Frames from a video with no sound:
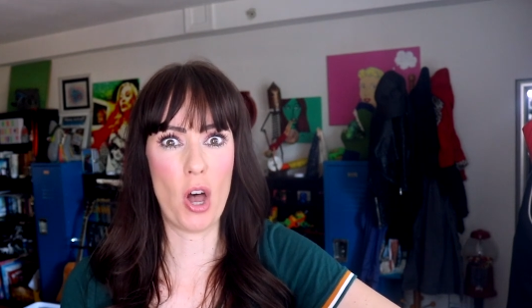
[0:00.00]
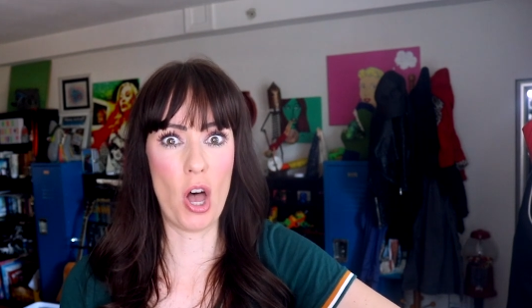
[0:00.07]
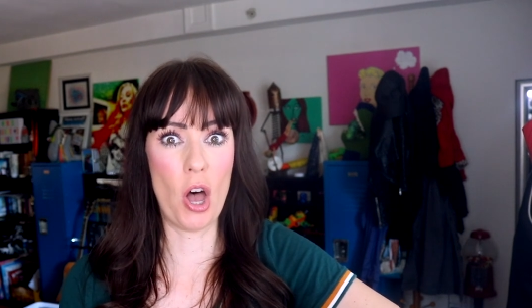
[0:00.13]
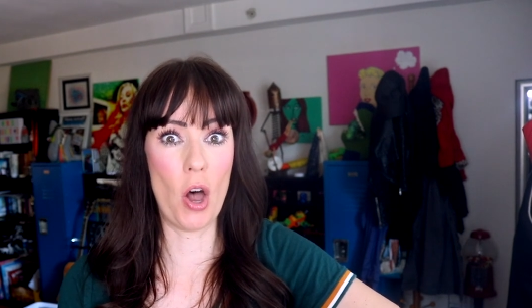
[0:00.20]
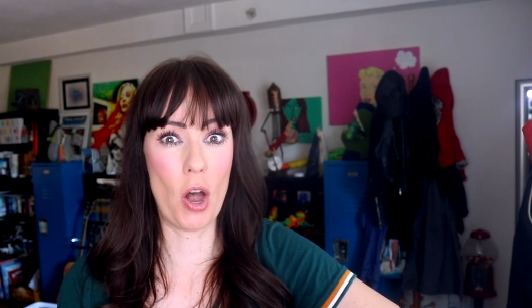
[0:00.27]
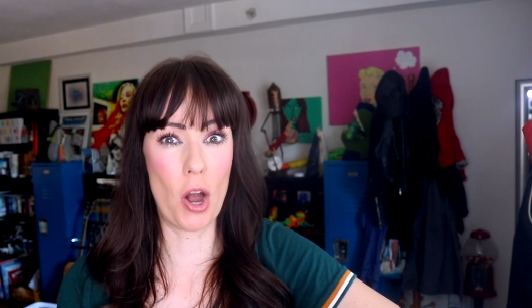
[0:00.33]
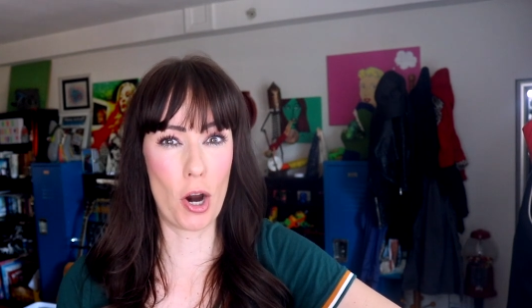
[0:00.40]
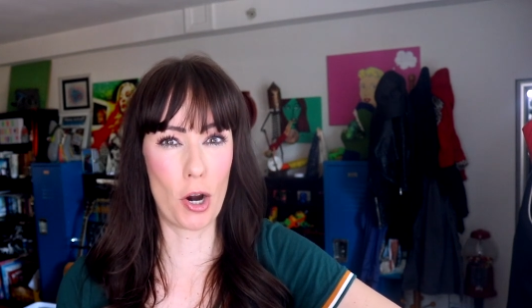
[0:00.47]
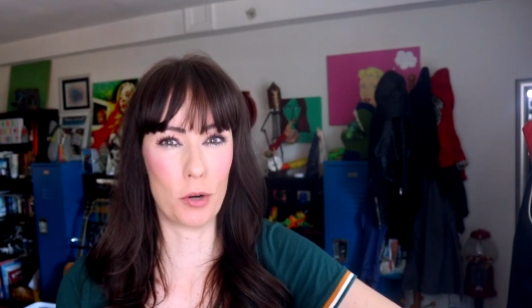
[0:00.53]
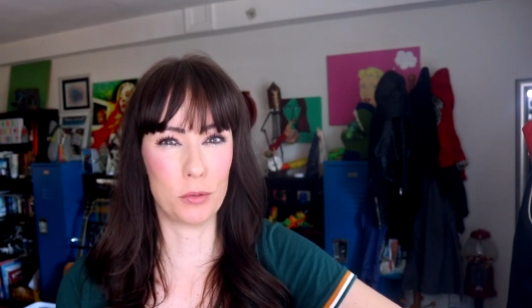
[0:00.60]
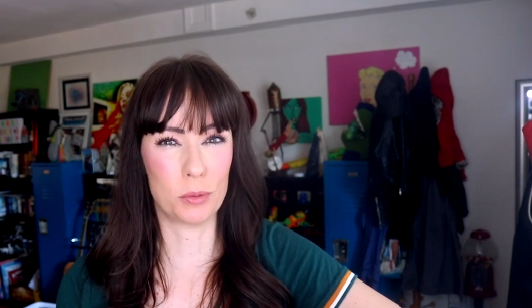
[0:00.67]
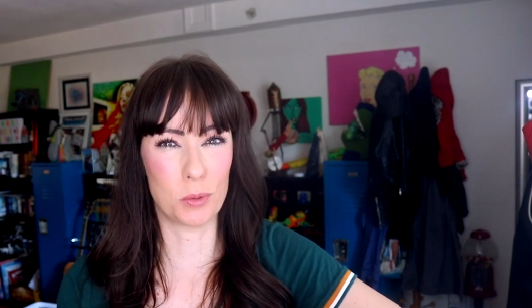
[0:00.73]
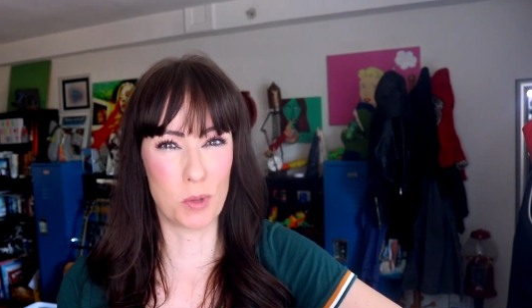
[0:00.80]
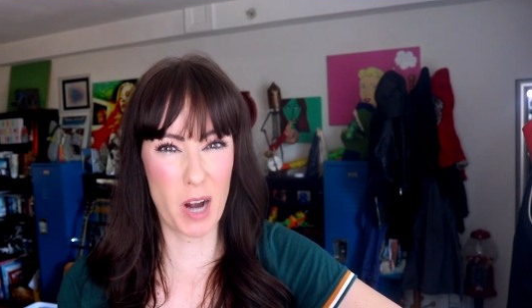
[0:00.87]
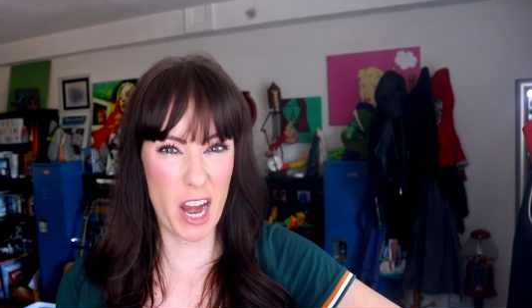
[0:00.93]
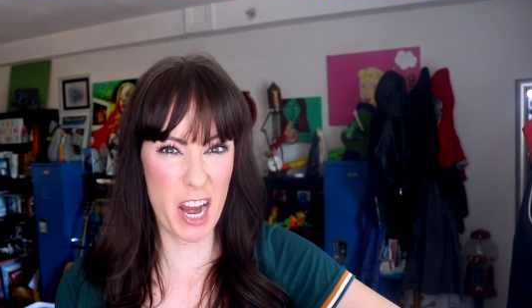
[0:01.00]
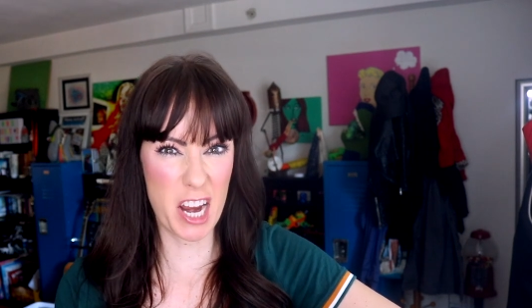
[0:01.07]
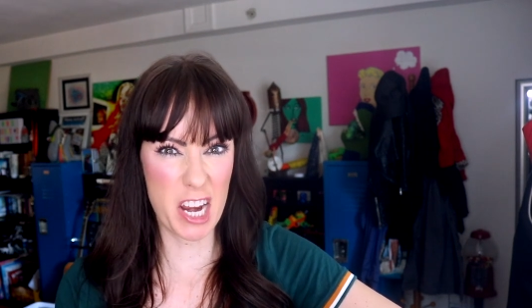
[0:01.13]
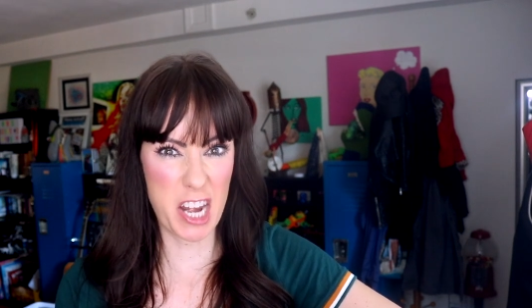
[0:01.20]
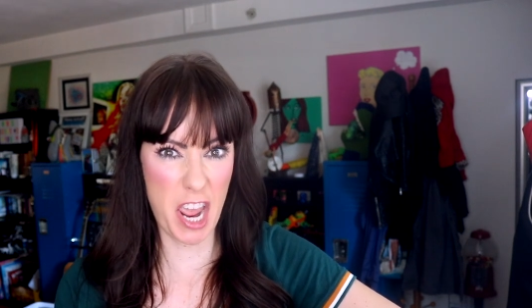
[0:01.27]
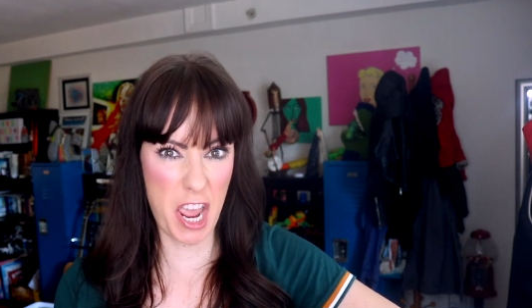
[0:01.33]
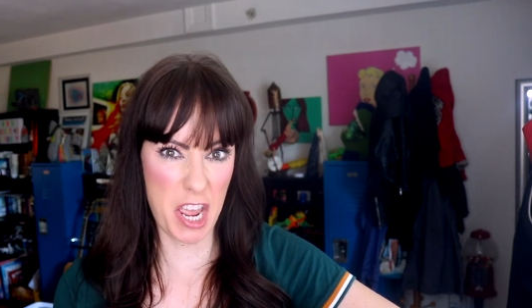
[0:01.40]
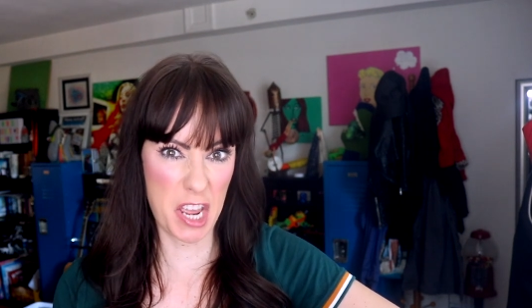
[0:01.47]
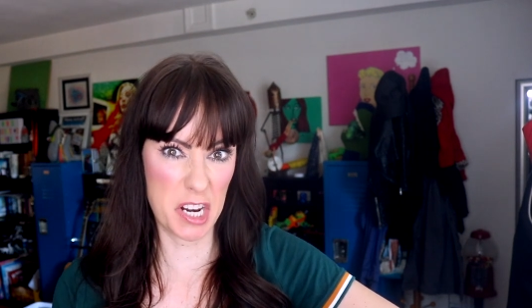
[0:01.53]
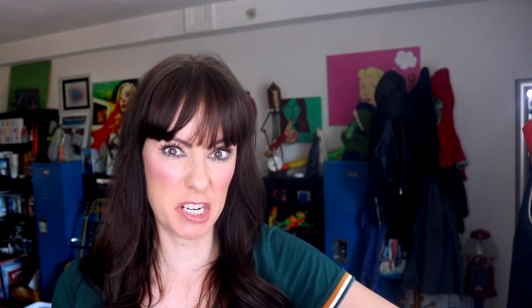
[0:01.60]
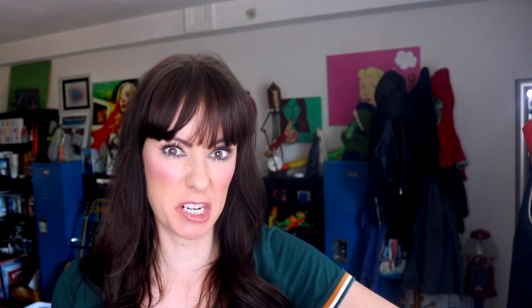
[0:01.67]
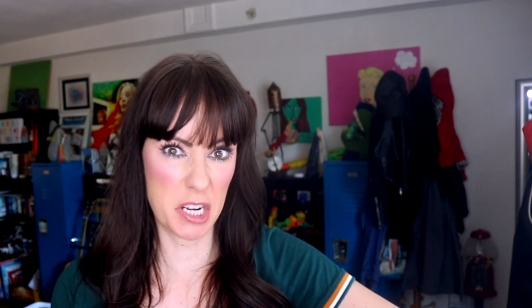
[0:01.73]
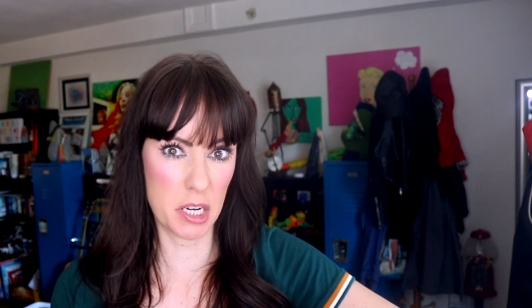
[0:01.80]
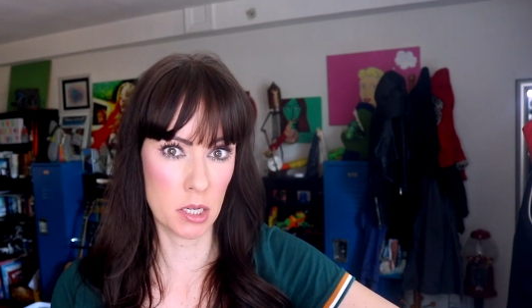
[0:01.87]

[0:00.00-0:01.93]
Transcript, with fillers: R-rated.